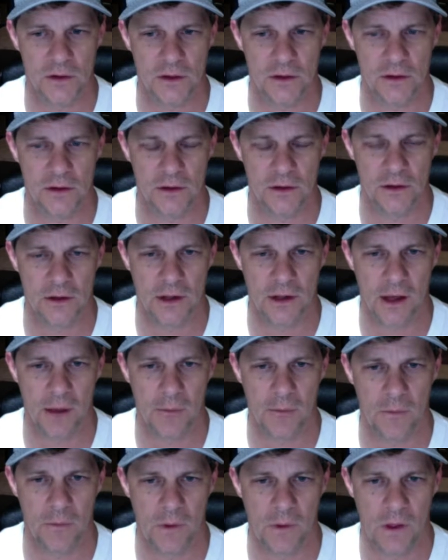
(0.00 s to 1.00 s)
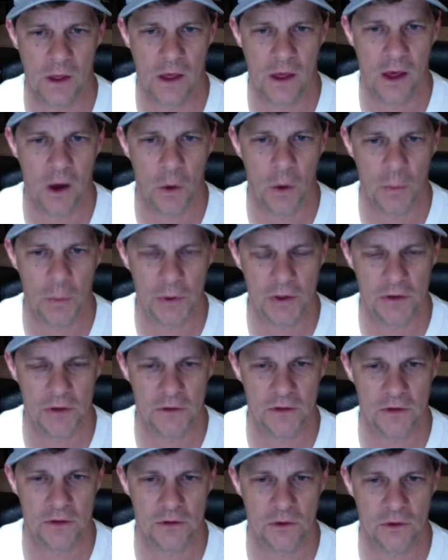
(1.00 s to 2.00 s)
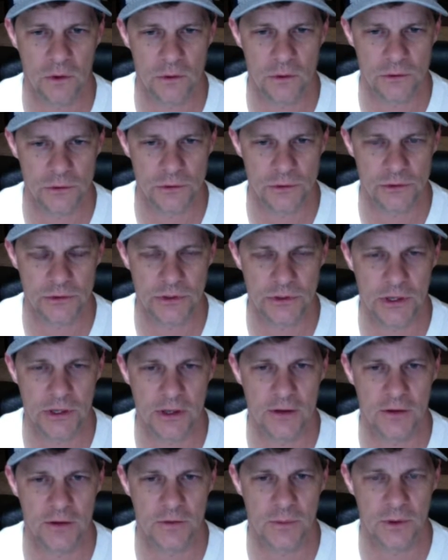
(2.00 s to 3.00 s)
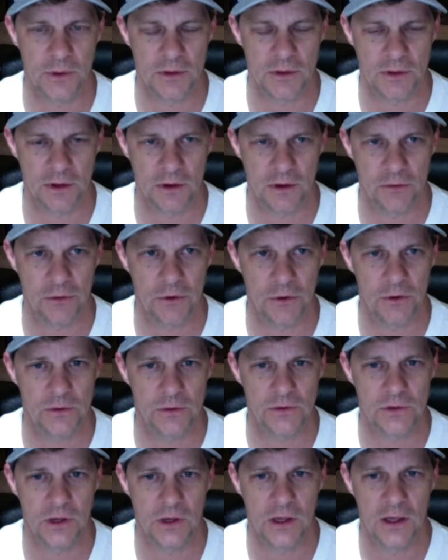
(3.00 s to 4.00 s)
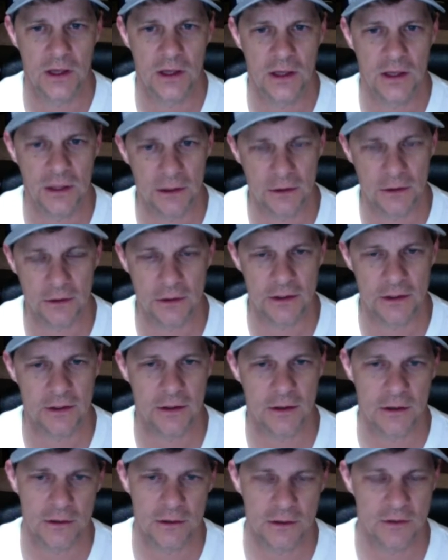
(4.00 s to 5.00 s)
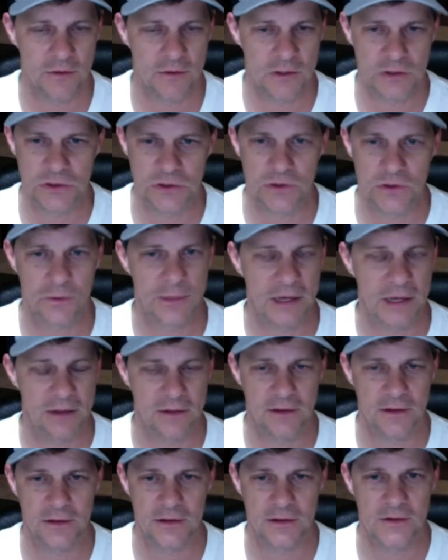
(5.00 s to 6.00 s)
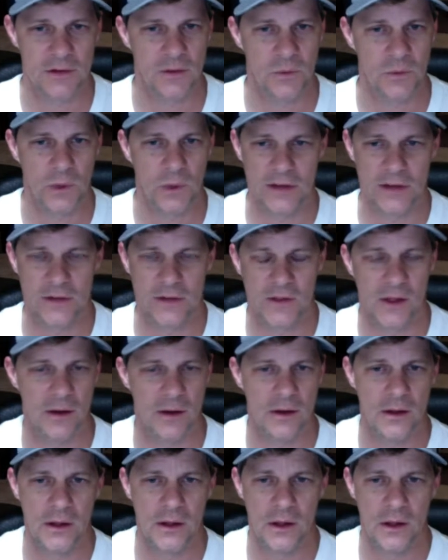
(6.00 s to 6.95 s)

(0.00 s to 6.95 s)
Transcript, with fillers: in, in have, helping these soldiers and these military folks heal in unconventional methods in ways that